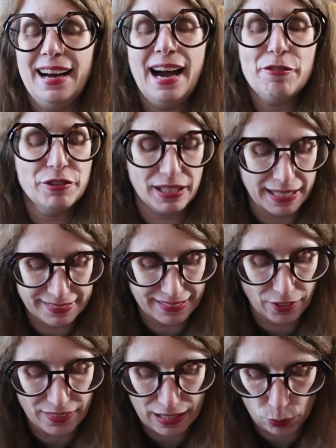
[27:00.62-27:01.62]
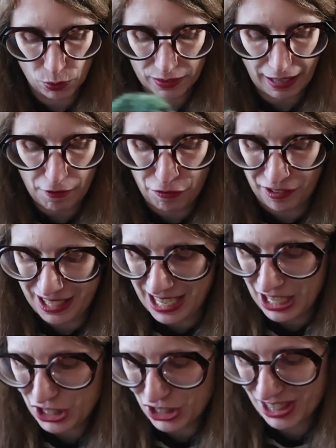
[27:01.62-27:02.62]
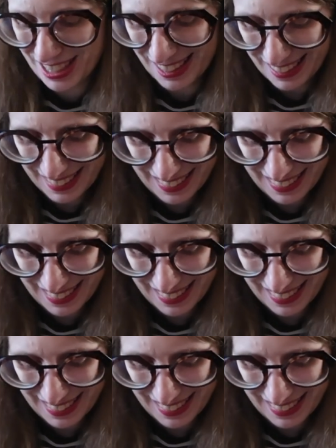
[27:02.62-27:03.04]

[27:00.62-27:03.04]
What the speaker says: I feel like nothing will get finished.